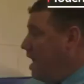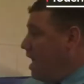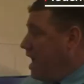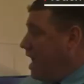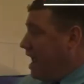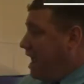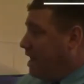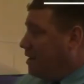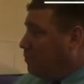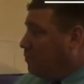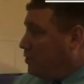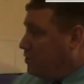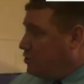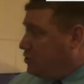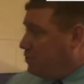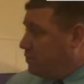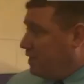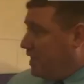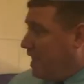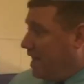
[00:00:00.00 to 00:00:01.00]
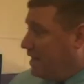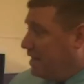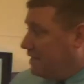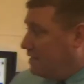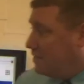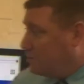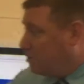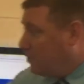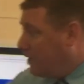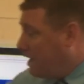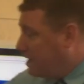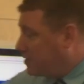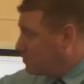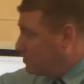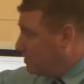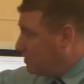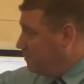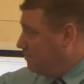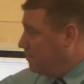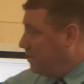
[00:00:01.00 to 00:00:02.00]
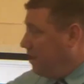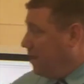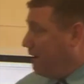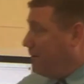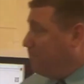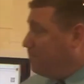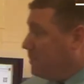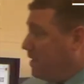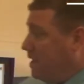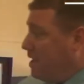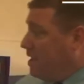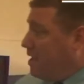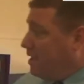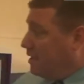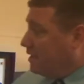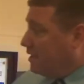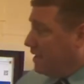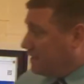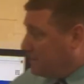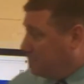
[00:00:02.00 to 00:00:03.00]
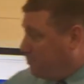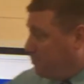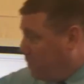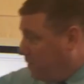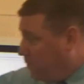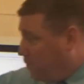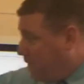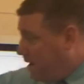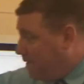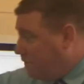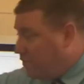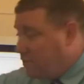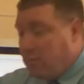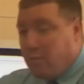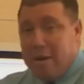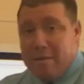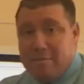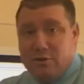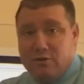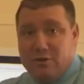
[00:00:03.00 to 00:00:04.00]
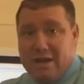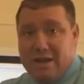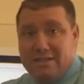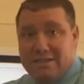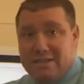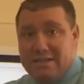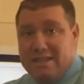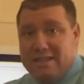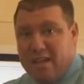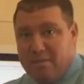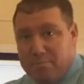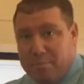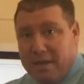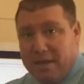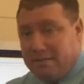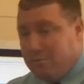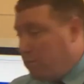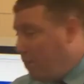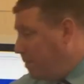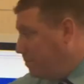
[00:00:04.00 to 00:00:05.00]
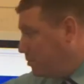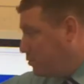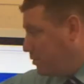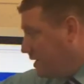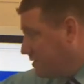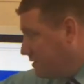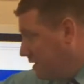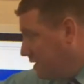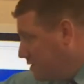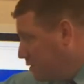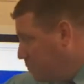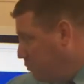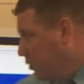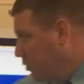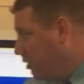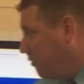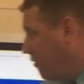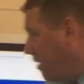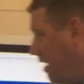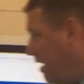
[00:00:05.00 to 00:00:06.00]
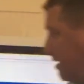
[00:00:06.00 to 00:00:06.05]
And what you get is you'll actually get to put whatever the web address is, that big web address is, you put it right